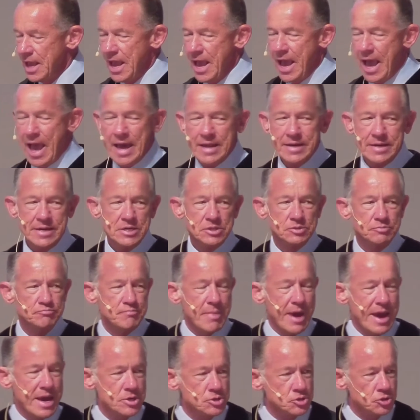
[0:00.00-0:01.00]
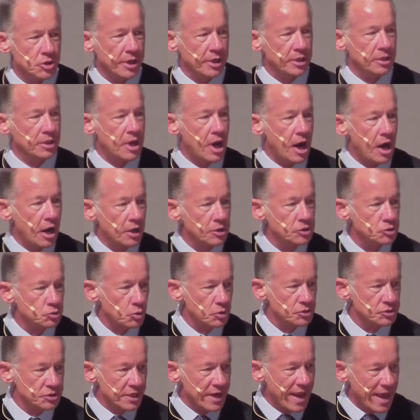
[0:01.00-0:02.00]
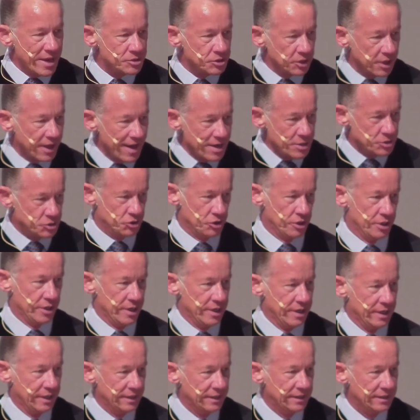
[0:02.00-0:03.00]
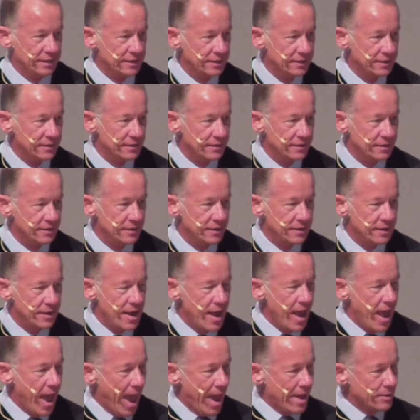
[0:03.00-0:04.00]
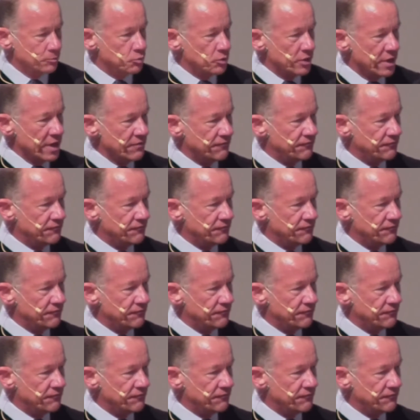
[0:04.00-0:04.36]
And his major in college was in education. And when he